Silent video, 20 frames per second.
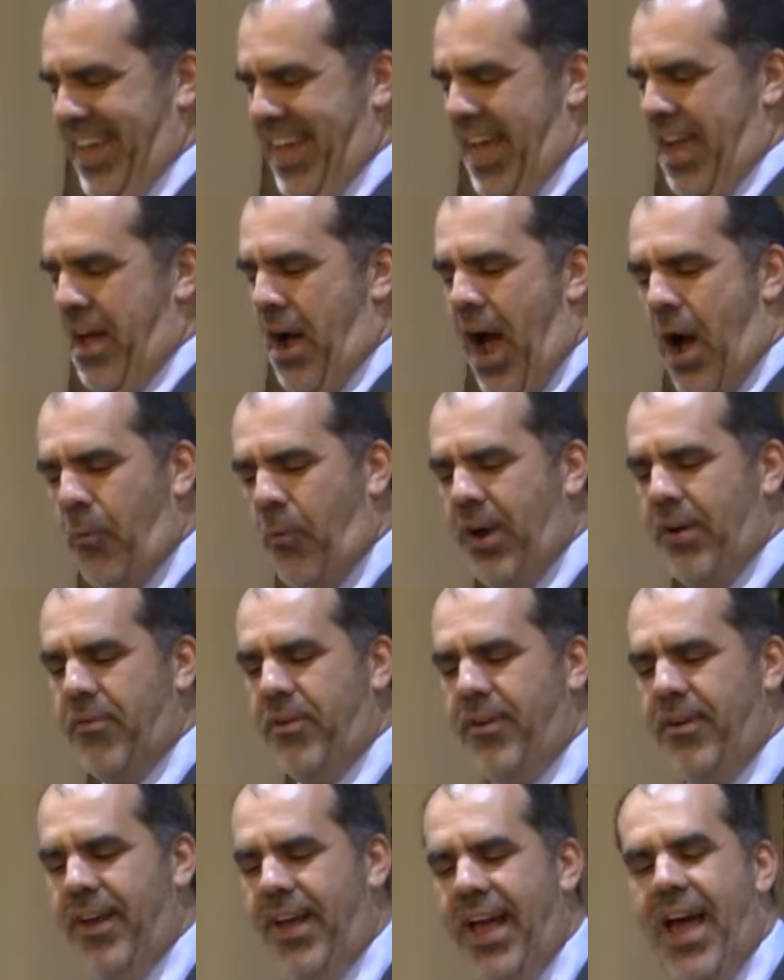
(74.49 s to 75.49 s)
And
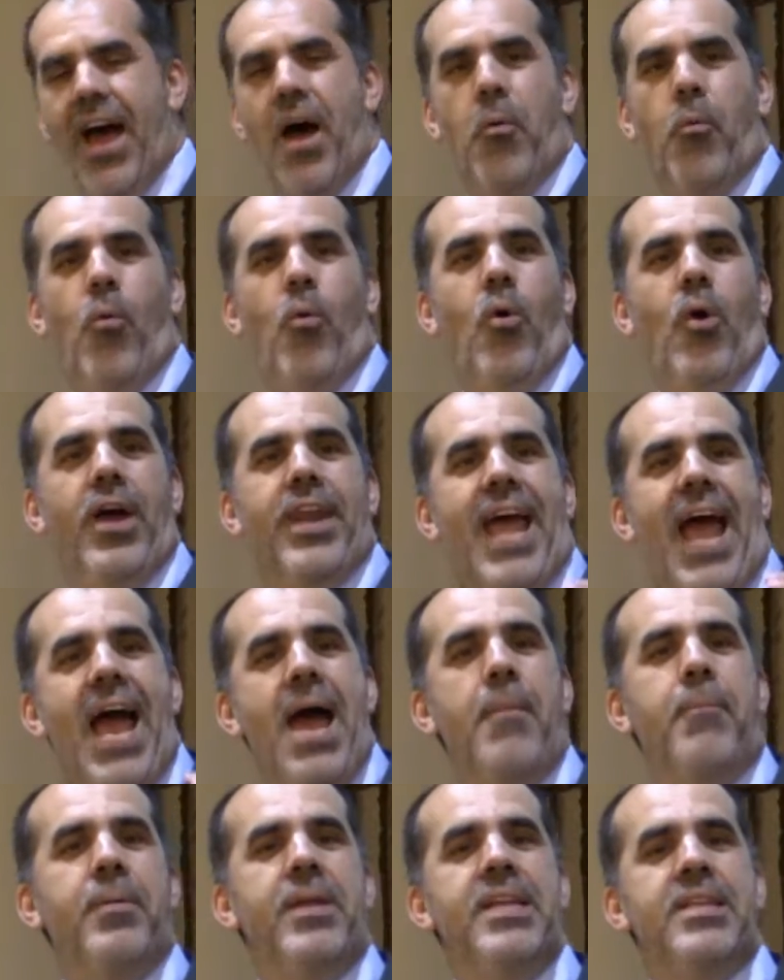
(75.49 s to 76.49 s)
however, what
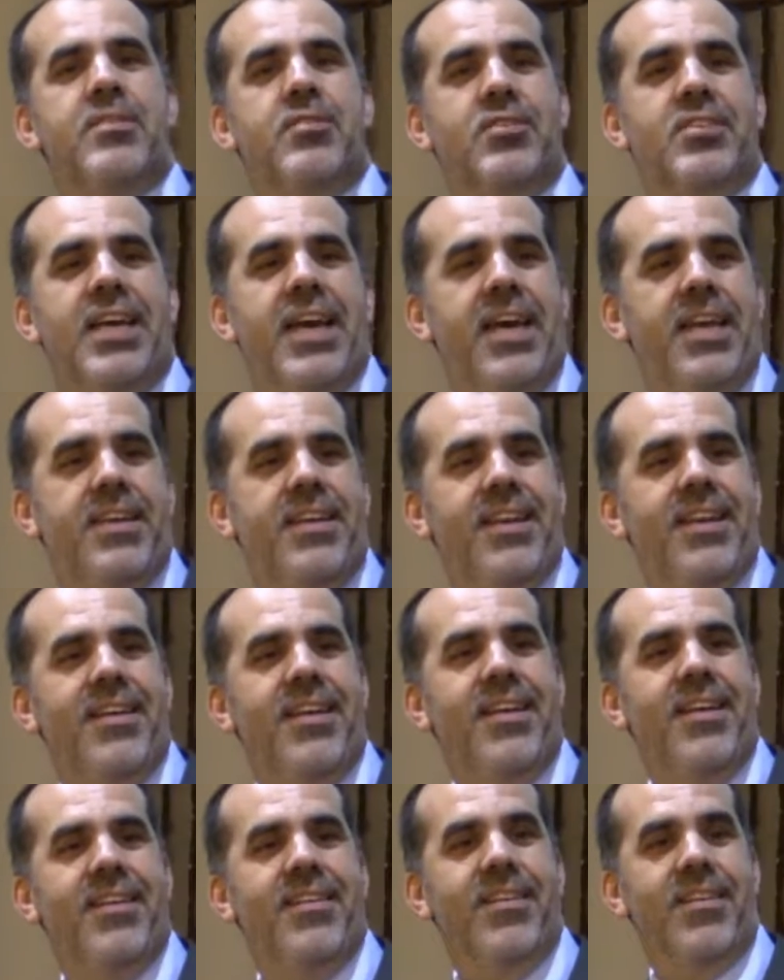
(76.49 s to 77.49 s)
happened
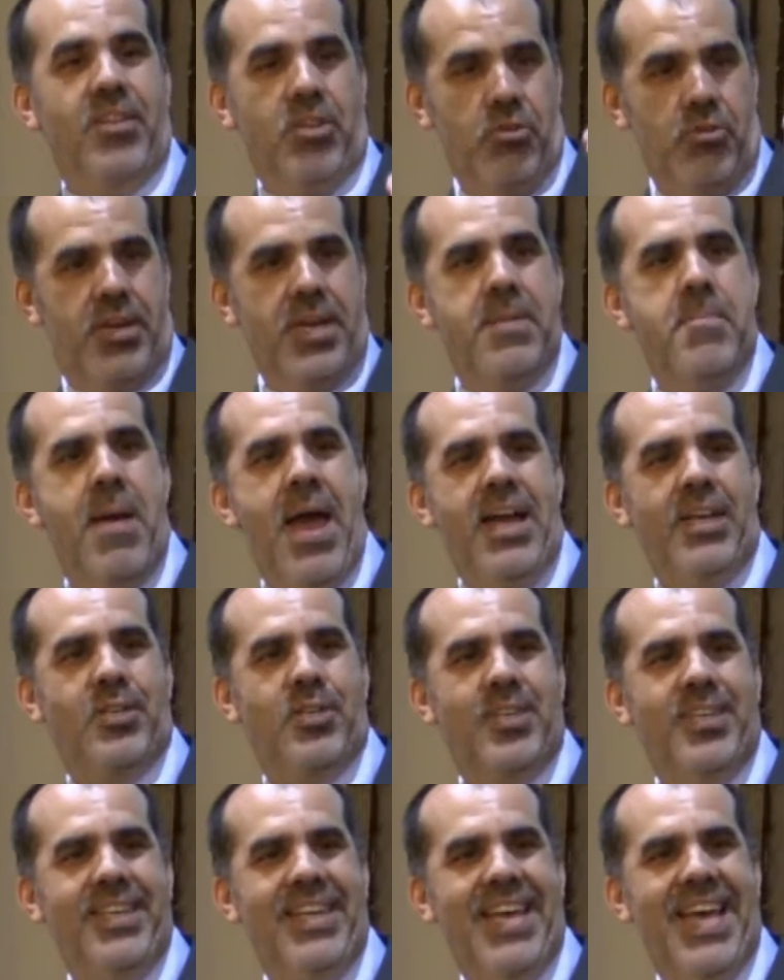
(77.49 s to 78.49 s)
instead, you can
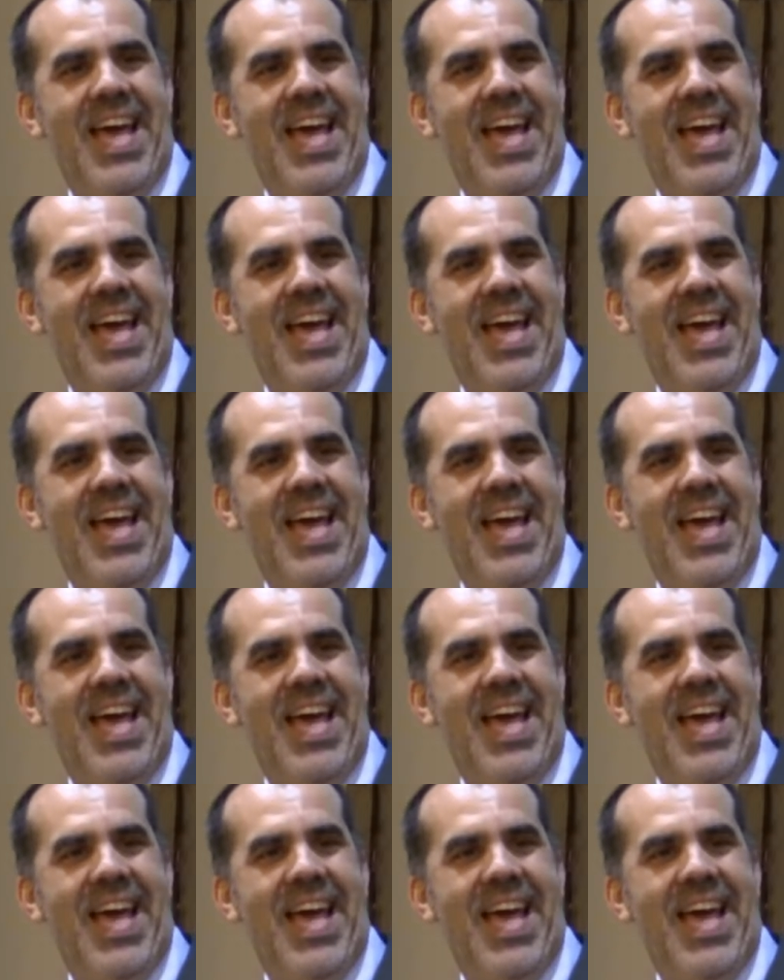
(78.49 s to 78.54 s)
imagine,